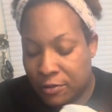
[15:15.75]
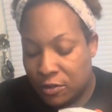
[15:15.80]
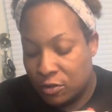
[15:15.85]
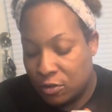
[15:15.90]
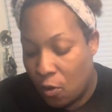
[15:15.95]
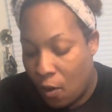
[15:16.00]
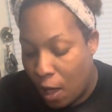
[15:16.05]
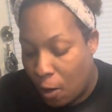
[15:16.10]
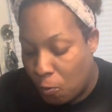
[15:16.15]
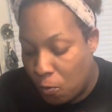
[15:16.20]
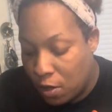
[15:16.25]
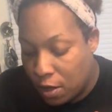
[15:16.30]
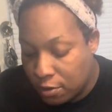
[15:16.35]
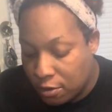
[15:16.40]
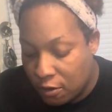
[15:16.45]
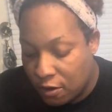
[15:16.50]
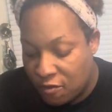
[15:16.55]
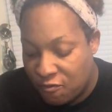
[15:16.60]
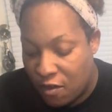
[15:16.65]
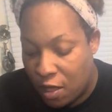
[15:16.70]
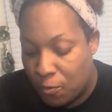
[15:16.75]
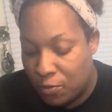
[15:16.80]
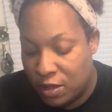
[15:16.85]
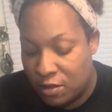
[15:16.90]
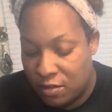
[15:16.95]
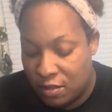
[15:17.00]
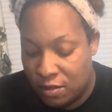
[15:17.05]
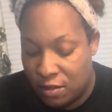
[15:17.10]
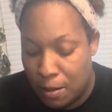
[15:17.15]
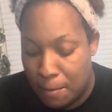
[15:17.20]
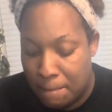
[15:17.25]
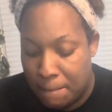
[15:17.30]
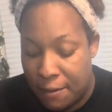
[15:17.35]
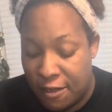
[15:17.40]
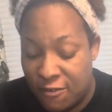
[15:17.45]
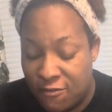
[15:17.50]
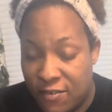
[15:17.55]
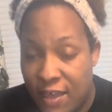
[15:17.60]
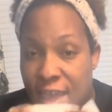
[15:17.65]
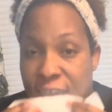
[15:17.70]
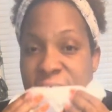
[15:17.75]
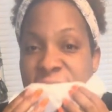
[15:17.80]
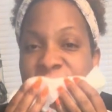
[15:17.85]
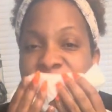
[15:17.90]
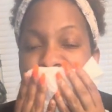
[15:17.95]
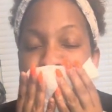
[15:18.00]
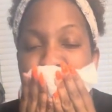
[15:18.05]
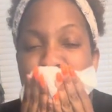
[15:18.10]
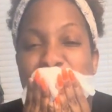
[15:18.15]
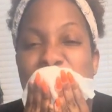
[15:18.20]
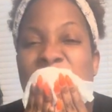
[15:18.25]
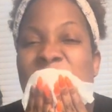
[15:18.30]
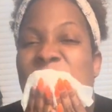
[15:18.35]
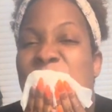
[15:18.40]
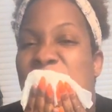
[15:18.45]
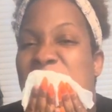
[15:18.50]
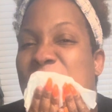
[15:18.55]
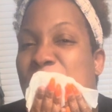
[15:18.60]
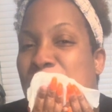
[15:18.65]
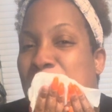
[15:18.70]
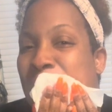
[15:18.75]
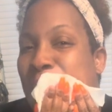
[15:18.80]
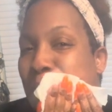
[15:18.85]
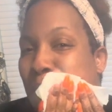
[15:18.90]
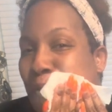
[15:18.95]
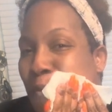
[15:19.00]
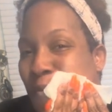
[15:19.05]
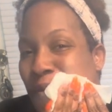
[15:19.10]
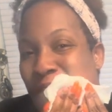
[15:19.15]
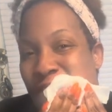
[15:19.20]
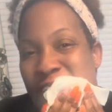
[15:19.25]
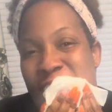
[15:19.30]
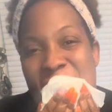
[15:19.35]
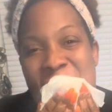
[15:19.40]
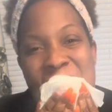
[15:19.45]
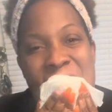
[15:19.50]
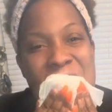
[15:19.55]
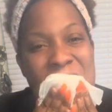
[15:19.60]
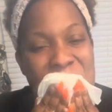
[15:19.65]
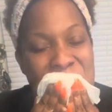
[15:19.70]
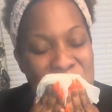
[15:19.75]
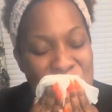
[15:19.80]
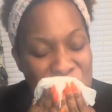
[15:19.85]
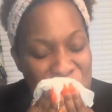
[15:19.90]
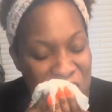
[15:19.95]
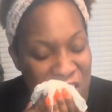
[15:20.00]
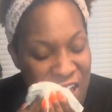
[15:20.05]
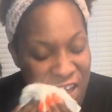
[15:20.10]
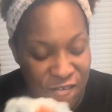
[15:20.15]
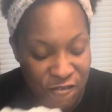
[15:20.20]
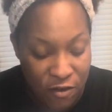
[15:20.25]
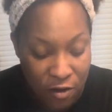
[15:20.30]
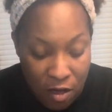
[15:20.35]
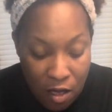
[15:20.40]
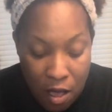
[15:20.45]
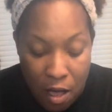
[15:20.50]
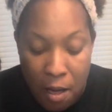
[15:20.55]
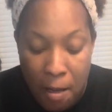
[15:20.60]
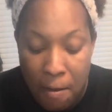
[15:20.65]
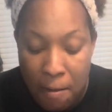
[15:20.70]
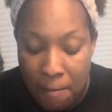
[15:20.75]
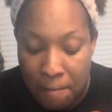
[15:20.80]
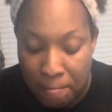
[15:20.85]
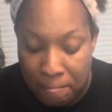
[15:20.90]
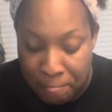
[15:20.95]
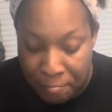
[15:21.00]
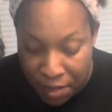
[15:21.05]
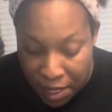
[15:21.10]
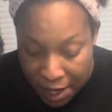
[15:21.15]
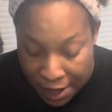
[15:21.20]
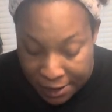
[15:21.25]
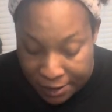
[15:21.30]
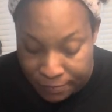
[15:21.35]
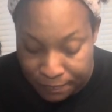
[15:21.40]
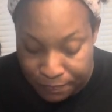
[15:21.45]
So I wonder if I would have did them both Cajun, if there would be more of that Cajun flavor. But